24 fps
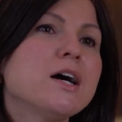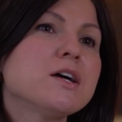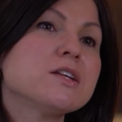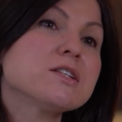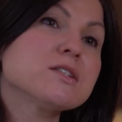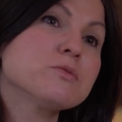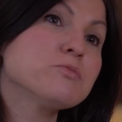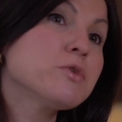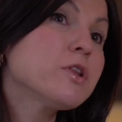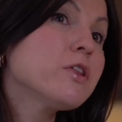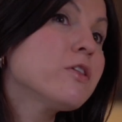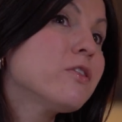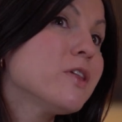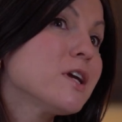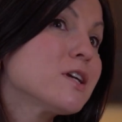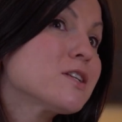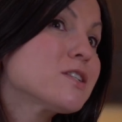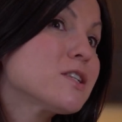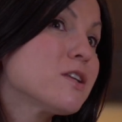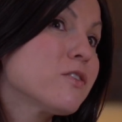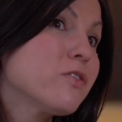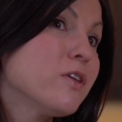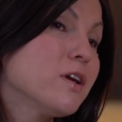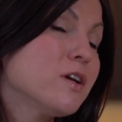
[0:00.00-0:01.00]
Some of the
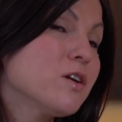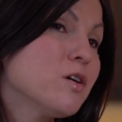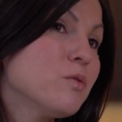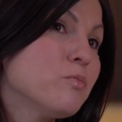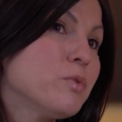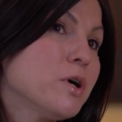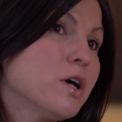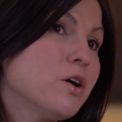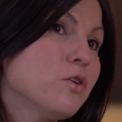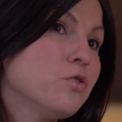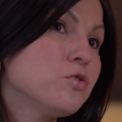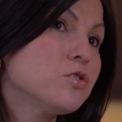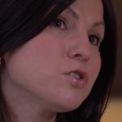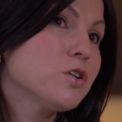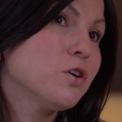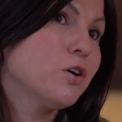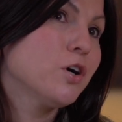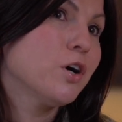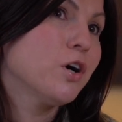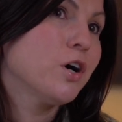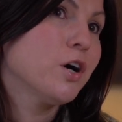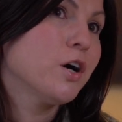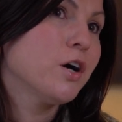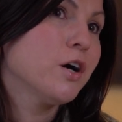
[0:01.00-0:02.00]
things to think about
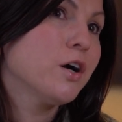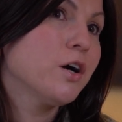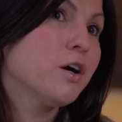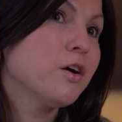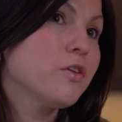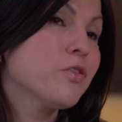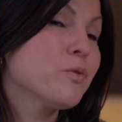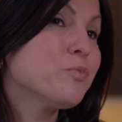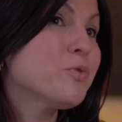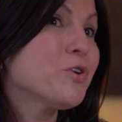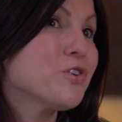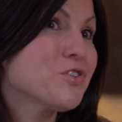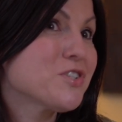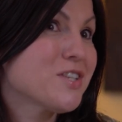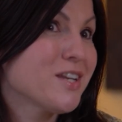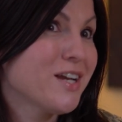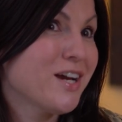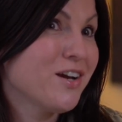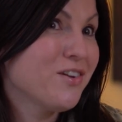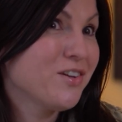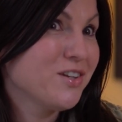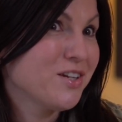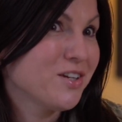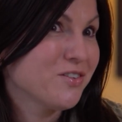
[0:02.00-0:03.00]
are the
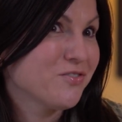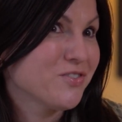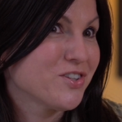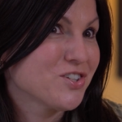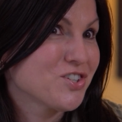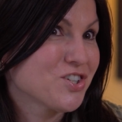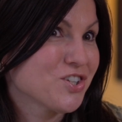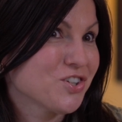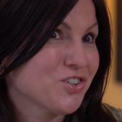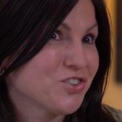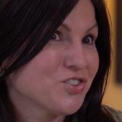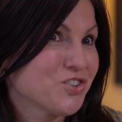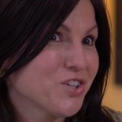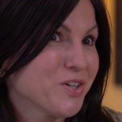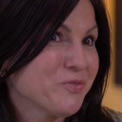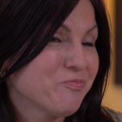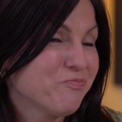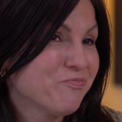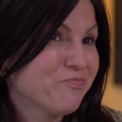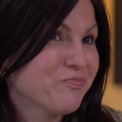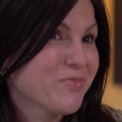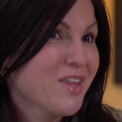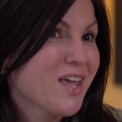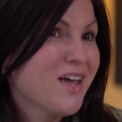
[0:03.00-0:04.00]
personality of the children.
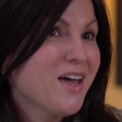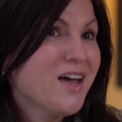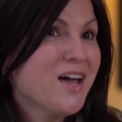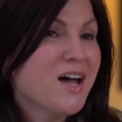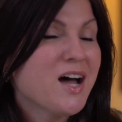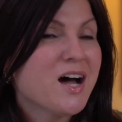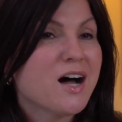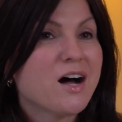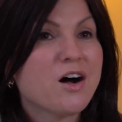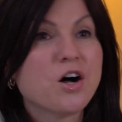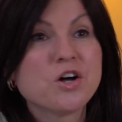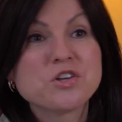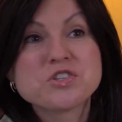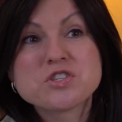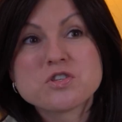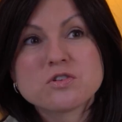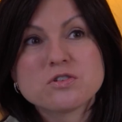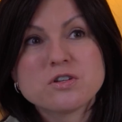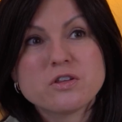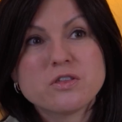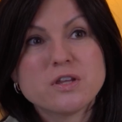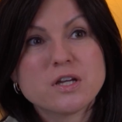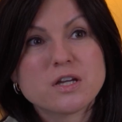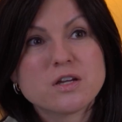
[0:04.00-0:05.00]

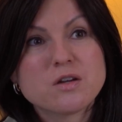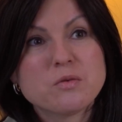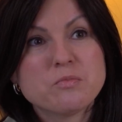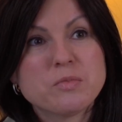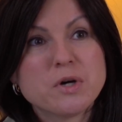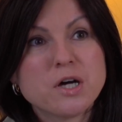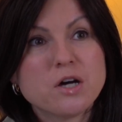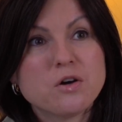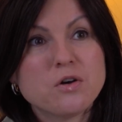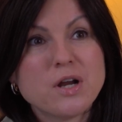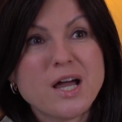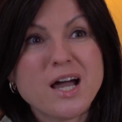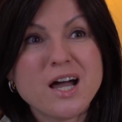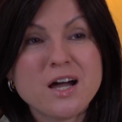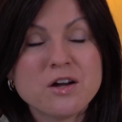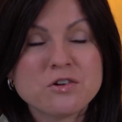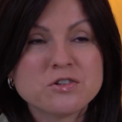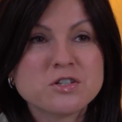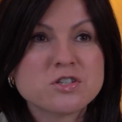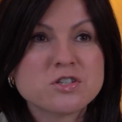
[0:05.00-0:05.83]
Also to think about how